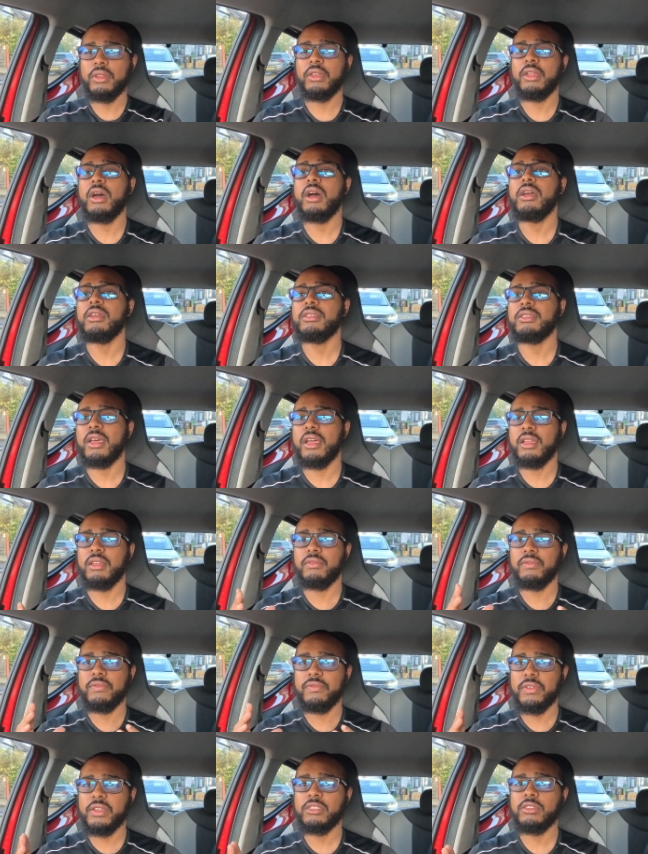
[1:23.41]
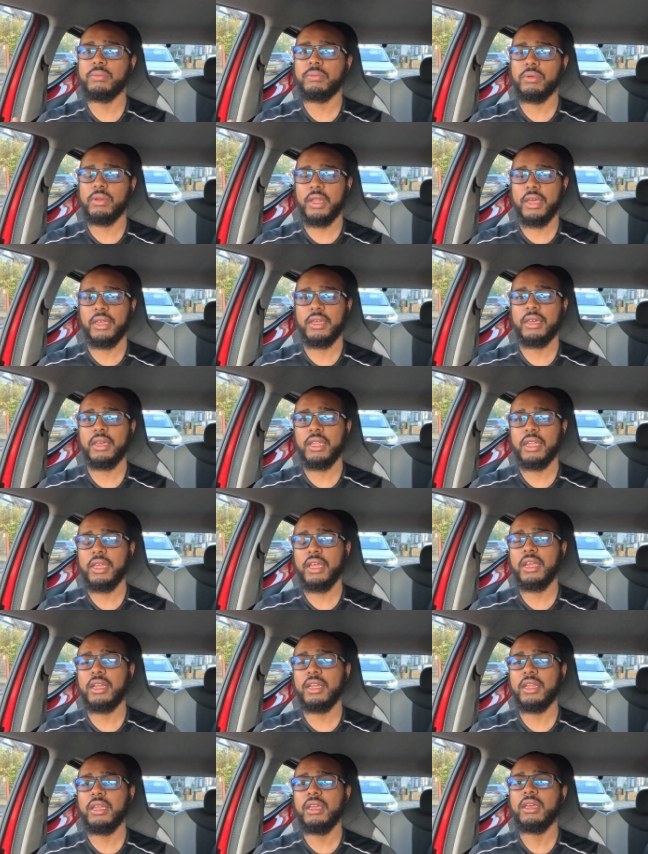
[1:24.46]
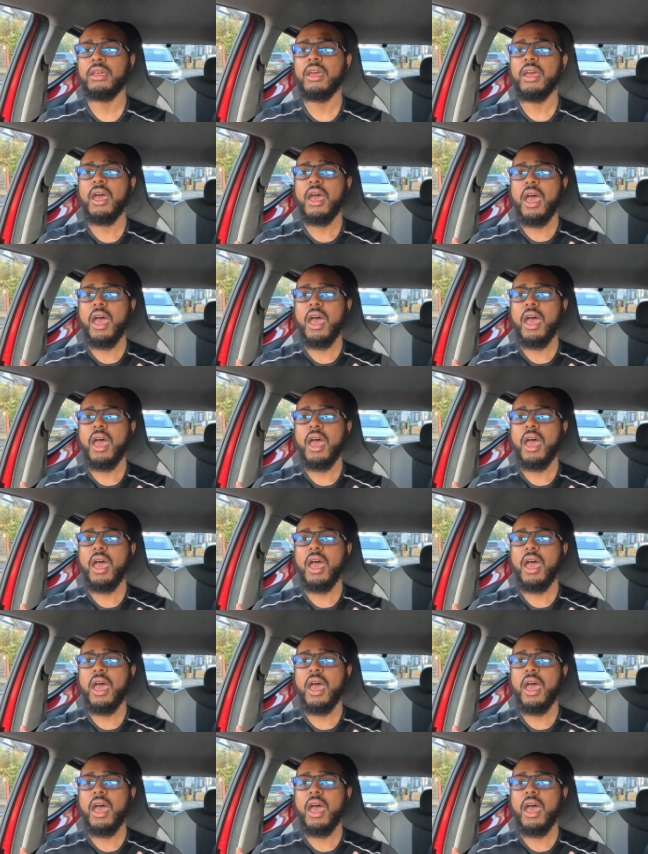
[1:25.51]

nice and visible and clearly,